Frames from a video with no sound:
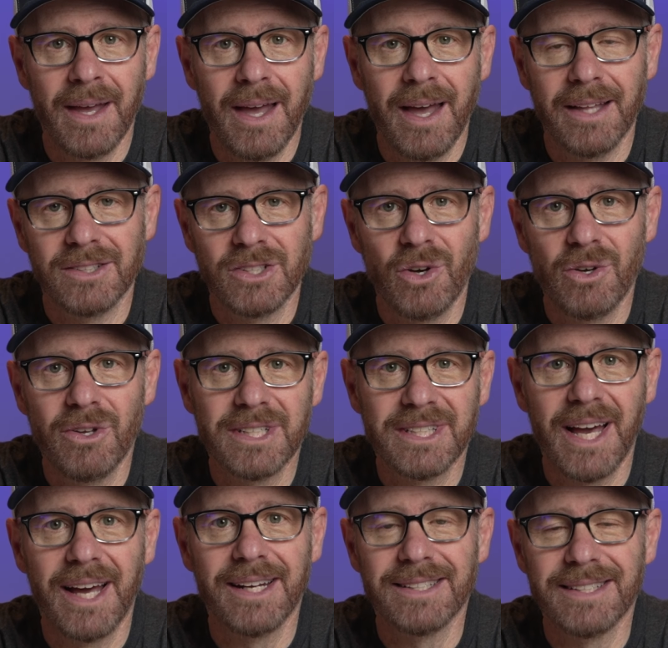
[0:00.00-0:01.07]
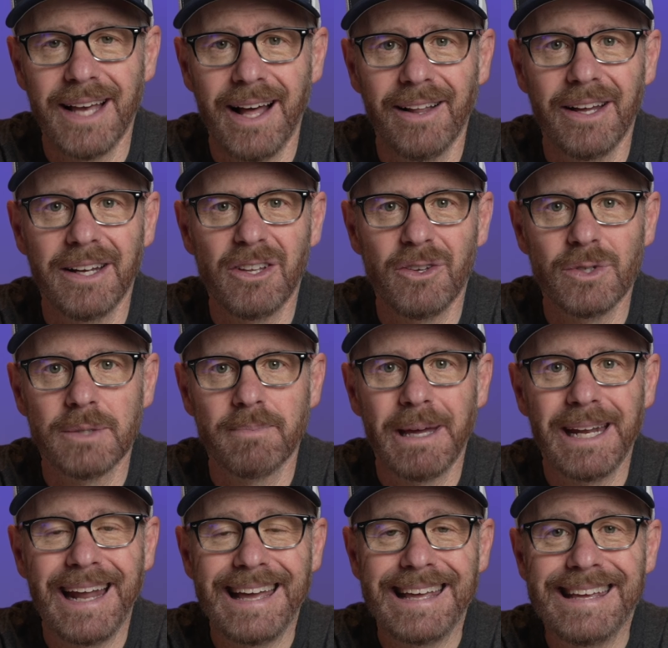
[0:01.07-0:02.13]
And so you decide to sell it, you
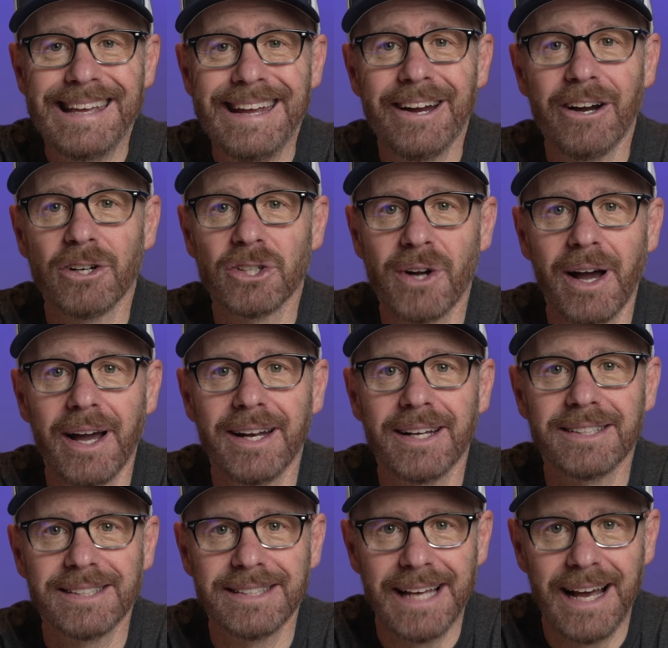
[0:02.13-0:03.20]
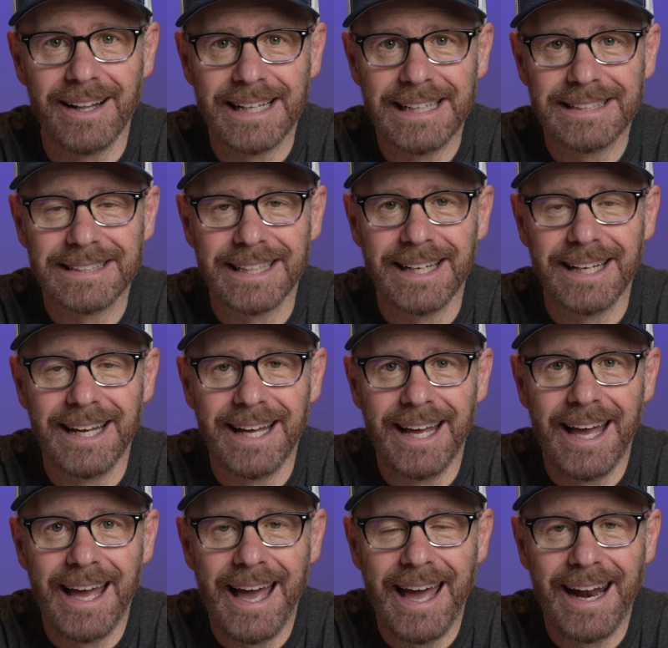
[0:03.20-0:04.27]
spend a year trying to sell it,
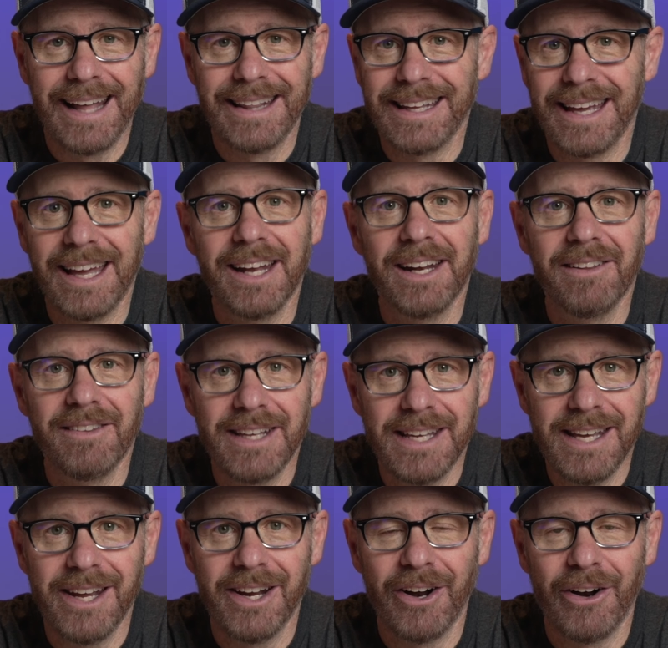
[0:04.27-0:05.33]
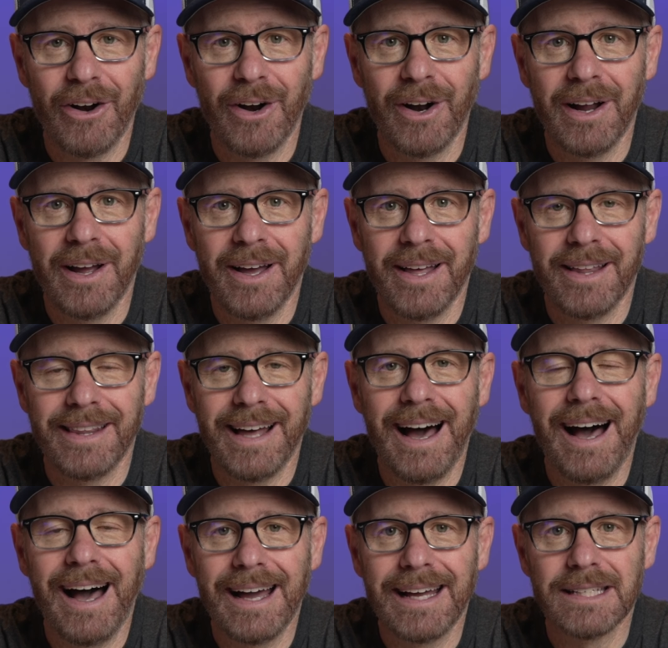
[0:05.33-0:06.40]
and at the end of the year, the
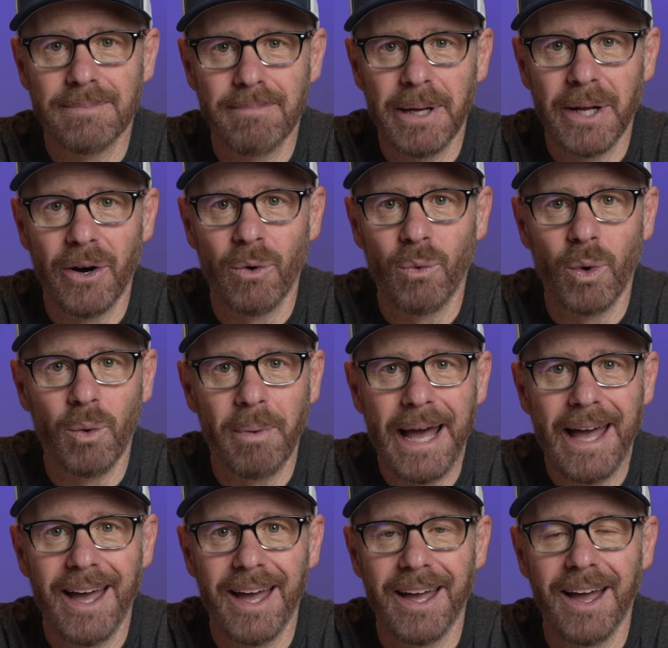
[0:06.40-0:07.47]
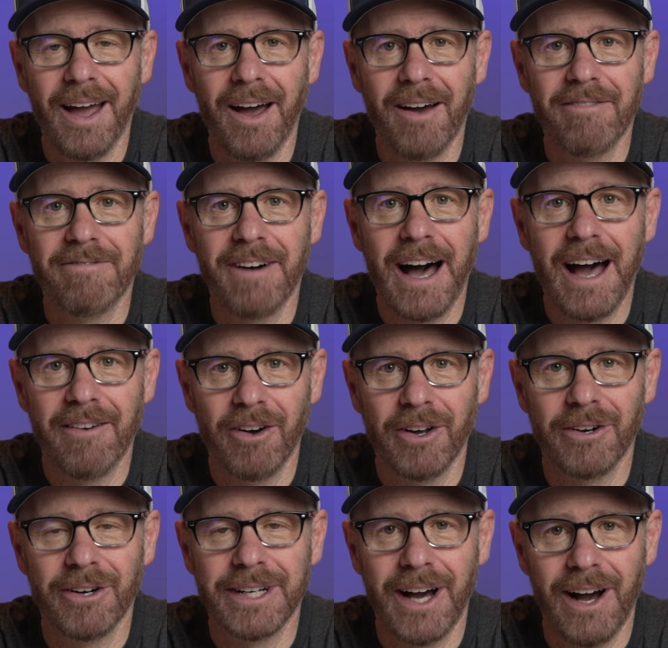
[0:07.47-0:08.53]
highest bidder will pay
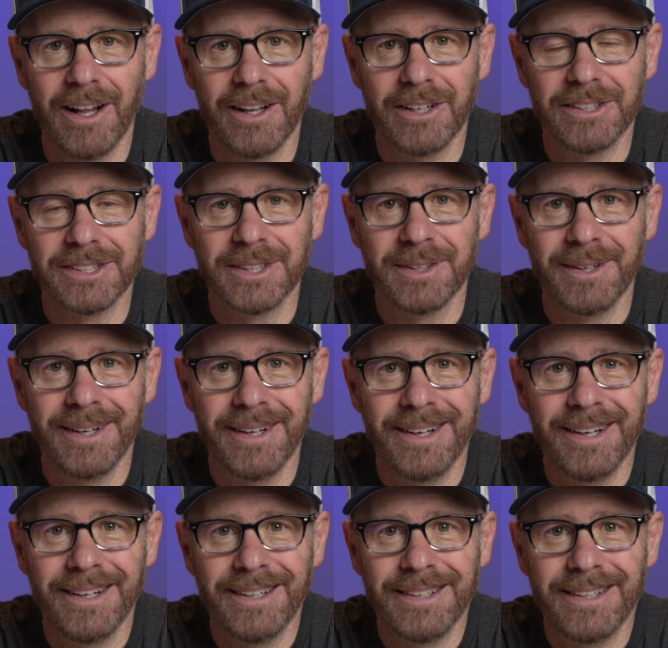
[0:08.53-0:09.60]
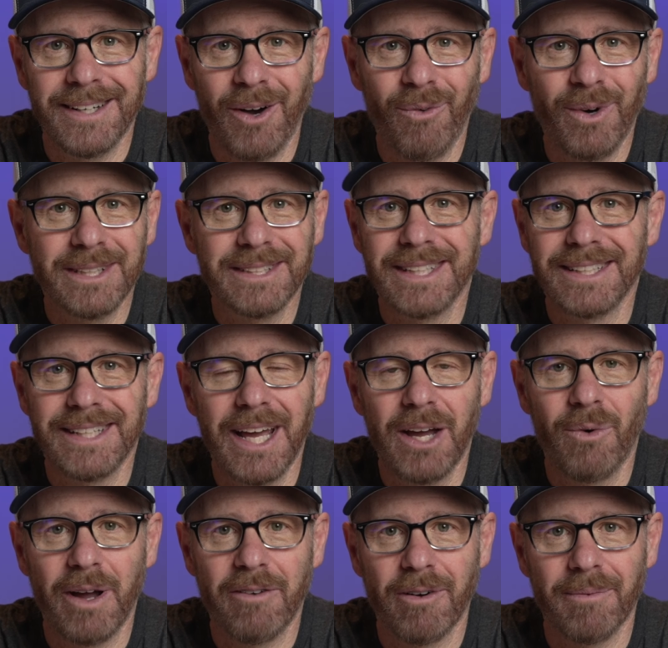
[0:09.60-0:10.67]
$500. Now, what's the
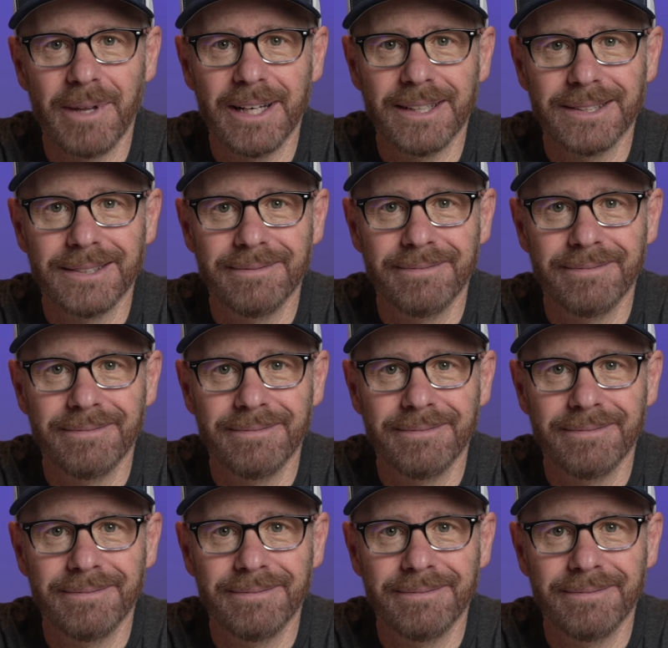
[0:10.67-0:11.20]
takeaway from this?